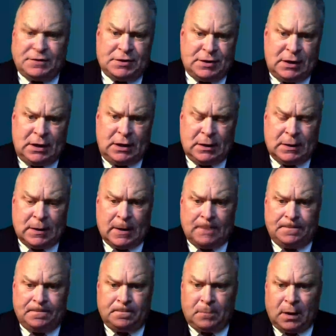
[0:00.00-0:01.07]
seen uh,
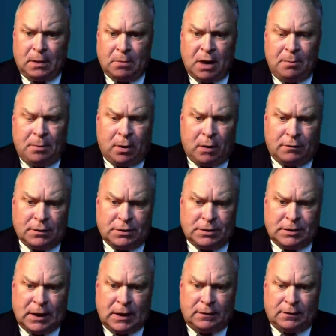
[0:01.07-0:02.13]
in my part of the
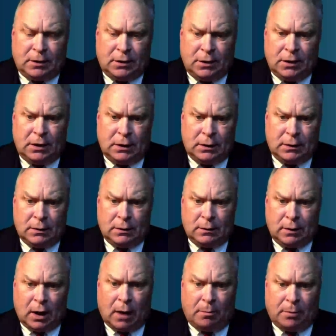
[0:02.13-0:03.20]
state the good
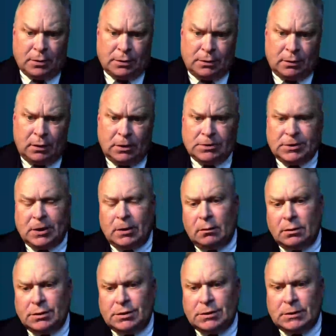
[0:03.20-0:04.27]
that opportunity
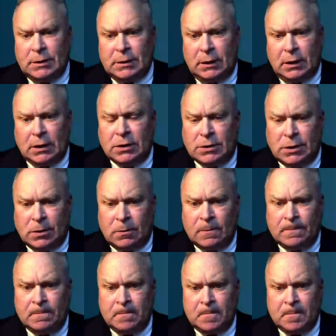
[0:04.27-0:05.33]
zones can
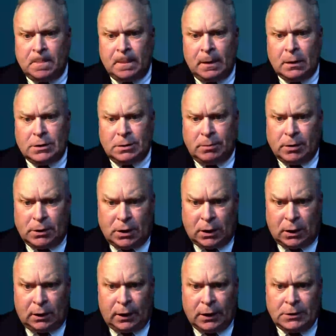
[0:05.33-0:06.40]
do to
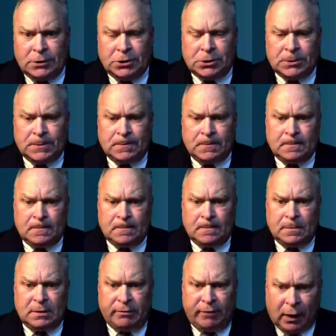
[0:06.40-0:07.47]
encourage
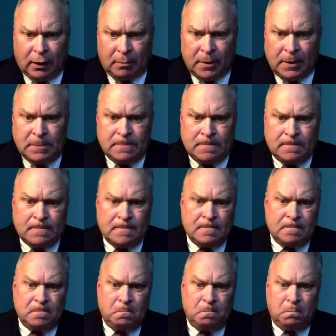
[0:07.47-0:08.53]
development,
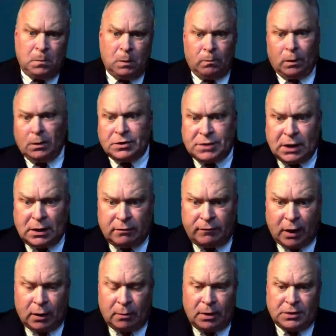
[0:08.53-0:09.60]
real estate
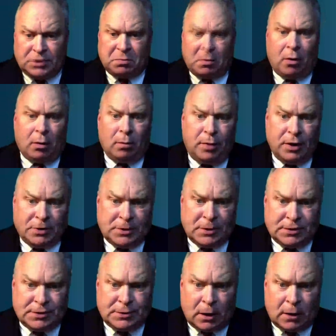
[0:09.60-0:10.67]
development, small
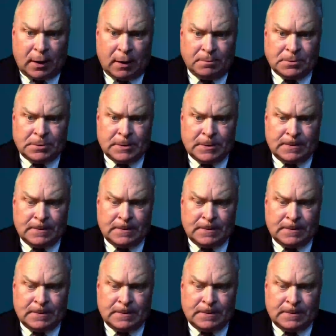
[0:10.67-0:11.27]
business startups.